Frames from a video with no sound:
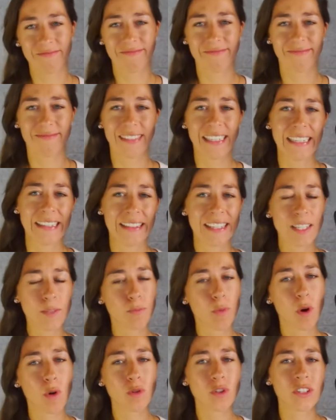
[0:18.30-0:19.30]
in this
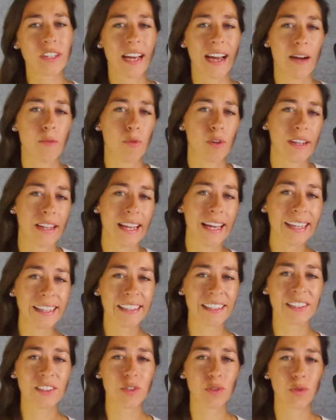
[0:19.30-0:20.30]
post, I would
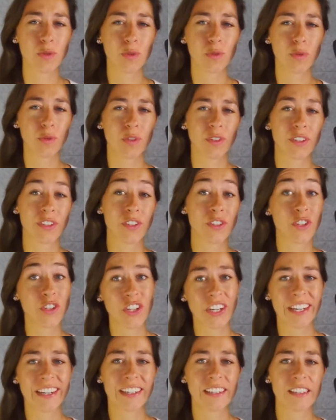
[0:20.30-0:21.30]
like to
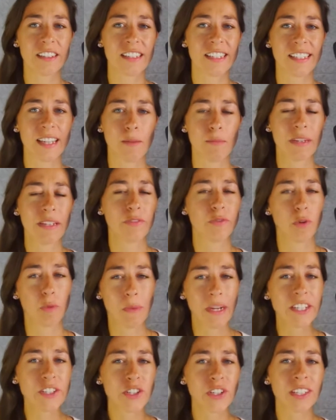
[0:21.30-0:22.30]
share some
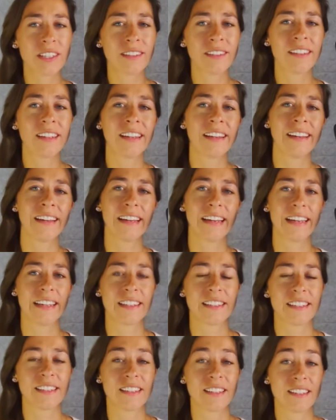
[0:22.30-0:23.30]
information
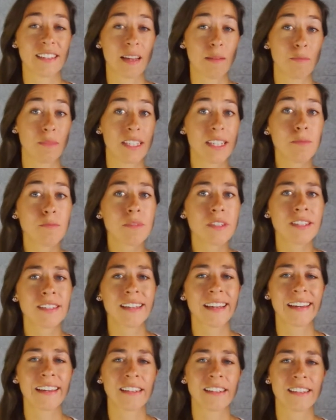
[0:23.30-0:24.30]
and some tips
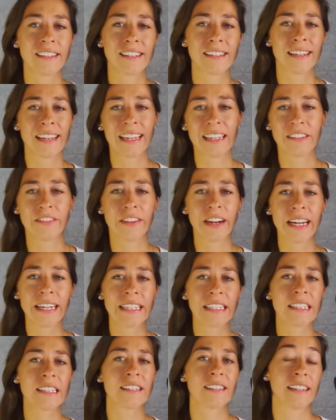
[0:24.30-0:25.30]
and
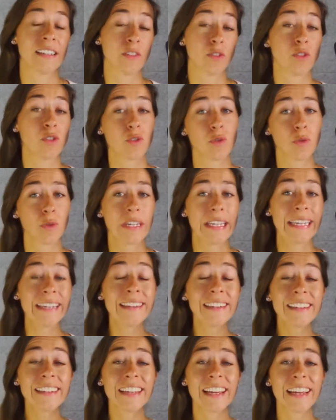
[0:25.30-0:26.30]
advice, and also
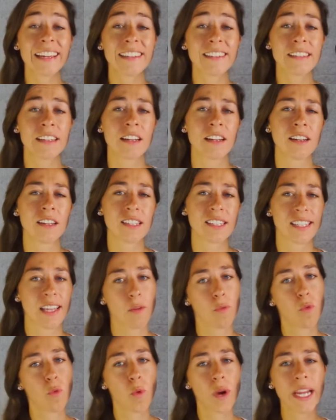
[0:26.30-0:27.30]
indicate
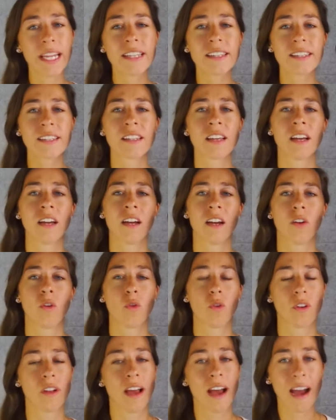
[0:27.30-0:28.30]
some ways
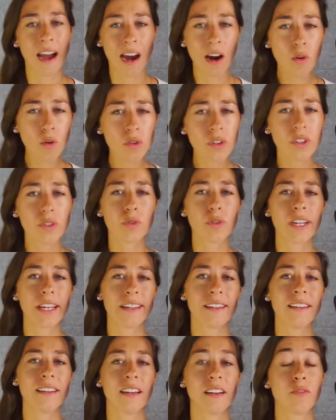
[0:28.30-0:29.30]
on how you
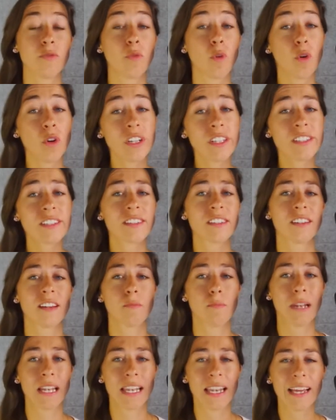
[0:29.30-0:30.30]
can avoid
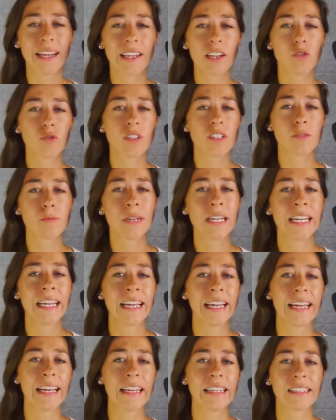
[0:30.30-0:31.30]
plagiarism
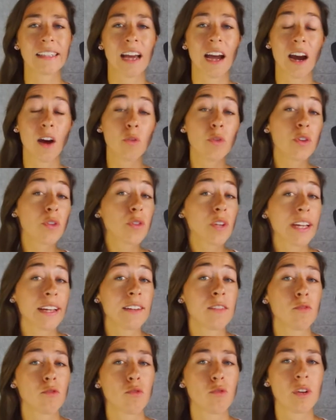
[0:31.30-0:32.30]
and how you can
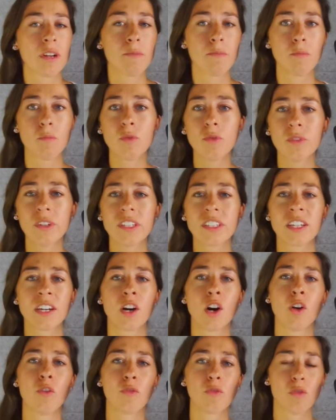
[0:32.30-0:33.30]
remove it
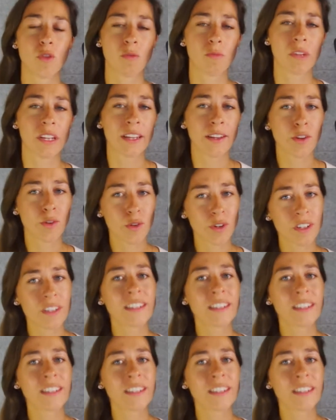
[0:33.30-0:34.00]
from your